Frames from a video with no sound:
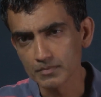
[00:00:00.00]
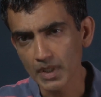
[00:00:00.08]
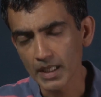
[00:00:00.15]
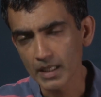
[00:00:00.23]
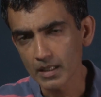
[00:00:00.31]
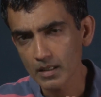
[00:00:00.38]

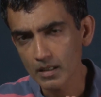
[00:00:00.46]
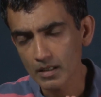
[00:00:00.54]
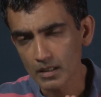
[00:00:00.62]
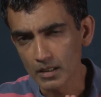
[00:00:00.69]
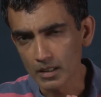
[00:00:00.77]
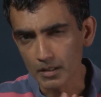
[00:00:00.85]
a,
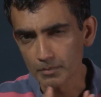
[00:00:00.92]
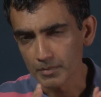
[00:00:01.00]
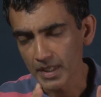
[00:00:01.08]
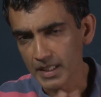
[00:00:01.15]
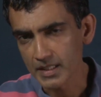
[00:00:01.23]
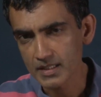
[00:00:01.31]
uh,
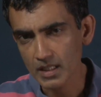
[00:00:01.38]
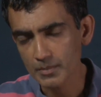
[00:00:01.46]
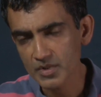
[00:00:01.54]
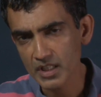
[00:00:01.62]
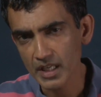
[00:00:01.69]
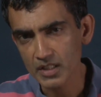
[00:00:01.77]
a
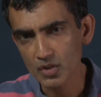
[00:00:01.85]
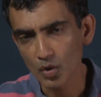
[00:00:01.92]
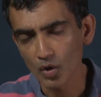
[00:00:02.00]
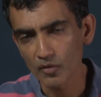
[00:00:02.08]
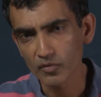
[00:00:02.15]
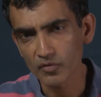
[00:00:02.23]
subset
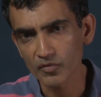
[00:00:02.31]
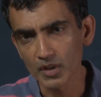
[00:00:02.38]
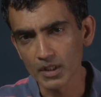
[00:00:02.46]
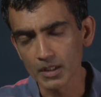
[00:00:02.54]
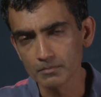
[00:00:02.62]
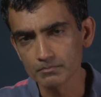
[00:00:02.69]
of
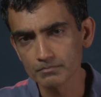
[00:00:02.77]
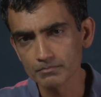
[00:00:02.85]
um,